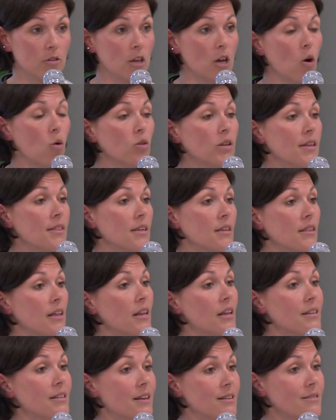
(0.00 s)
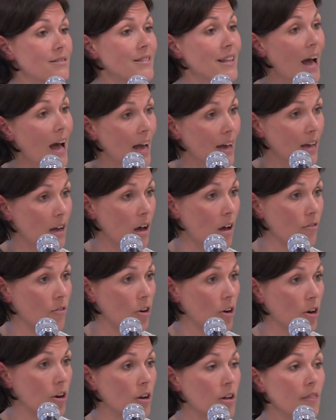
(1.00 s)
The only thing that it does not
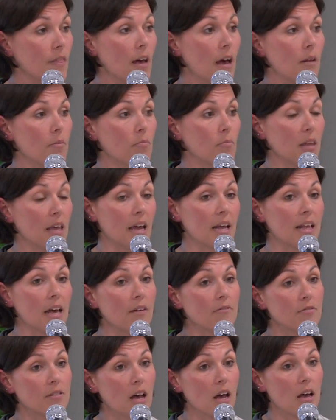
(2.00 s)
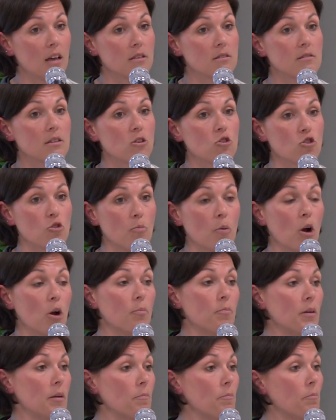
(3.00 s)
cover that Plan F does is your
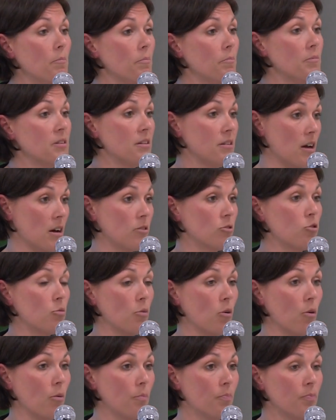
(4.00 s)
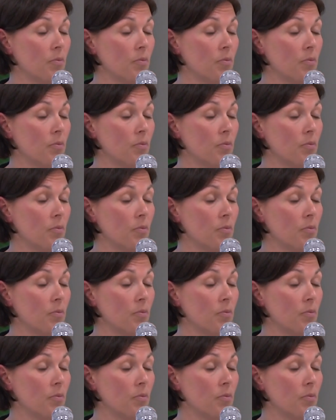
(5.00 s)
Part B deductible.